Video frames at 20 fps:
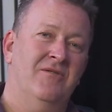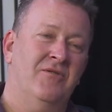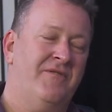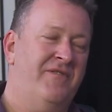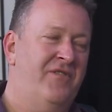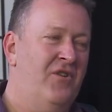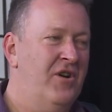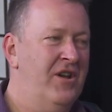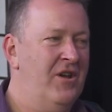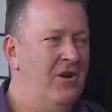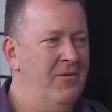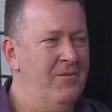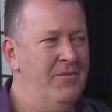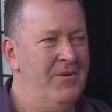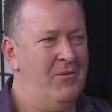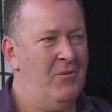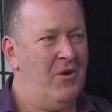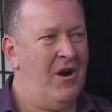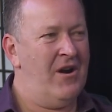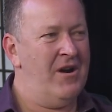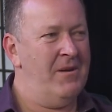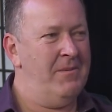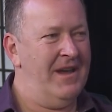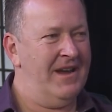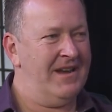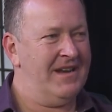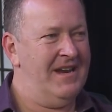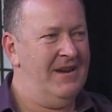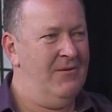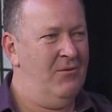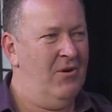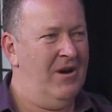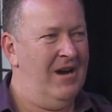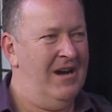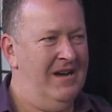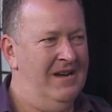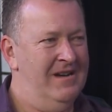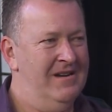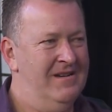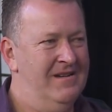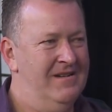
Look, Finey, I'm a bit worried about Kinwa.